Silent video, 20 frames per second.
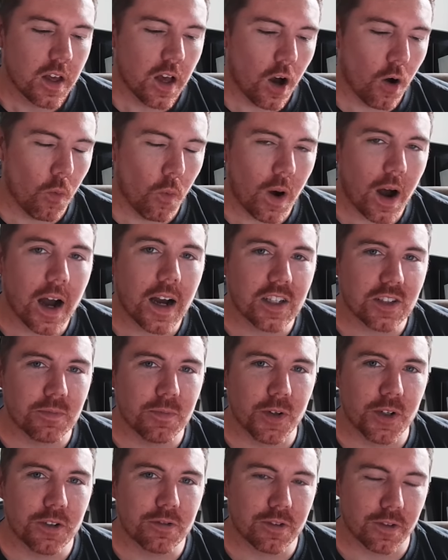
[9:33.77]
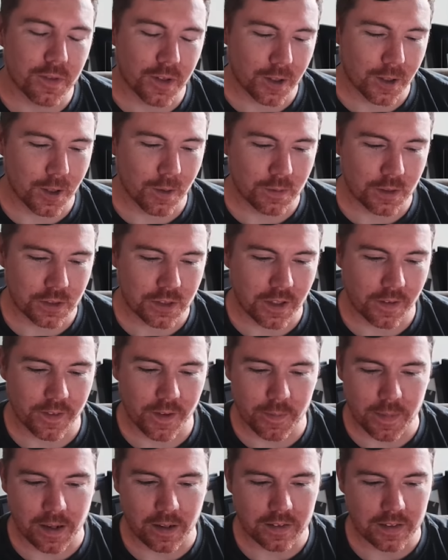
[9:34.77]
a wise move from the club to stop
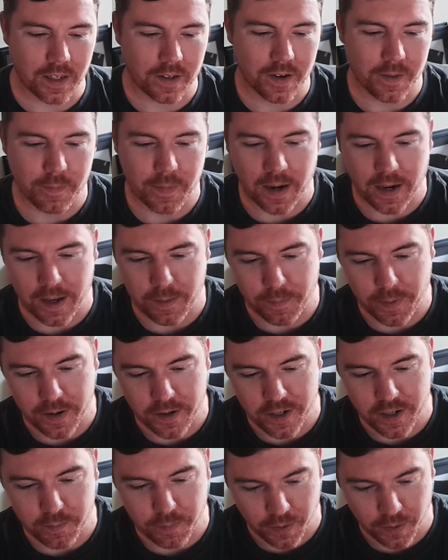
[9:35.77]
the meltdown, in my opinion.